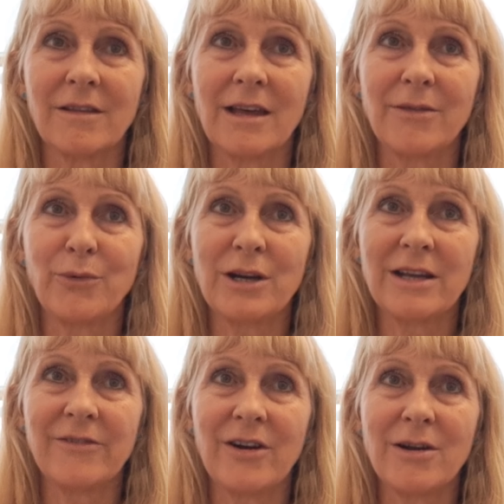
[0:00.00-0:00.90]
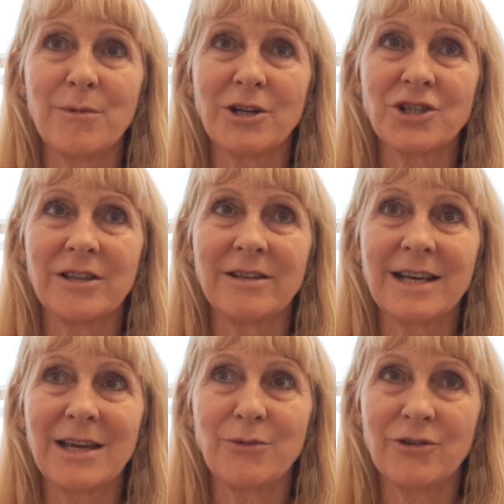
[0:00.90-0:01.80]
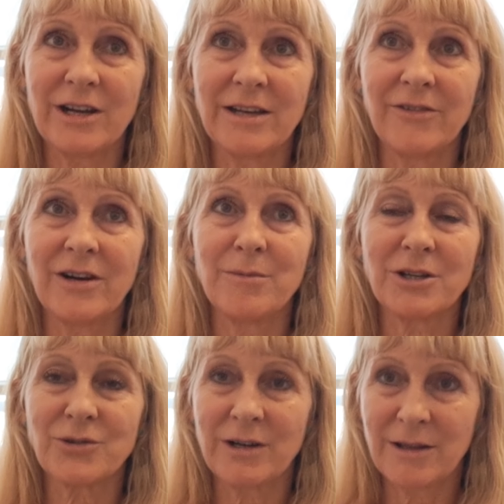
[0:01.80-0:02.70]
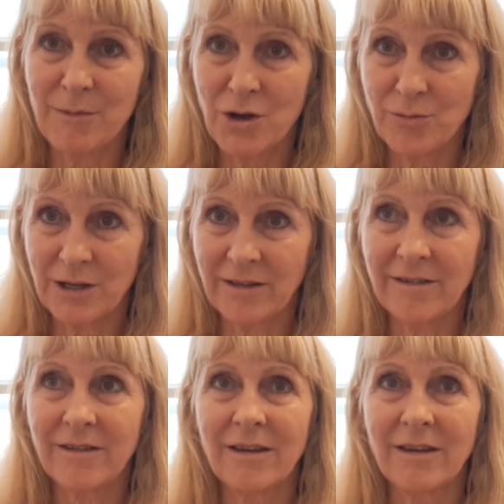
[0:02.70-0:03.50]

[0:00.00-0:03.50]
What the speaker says: and we're very much in the day we're in, very much we're in the moment,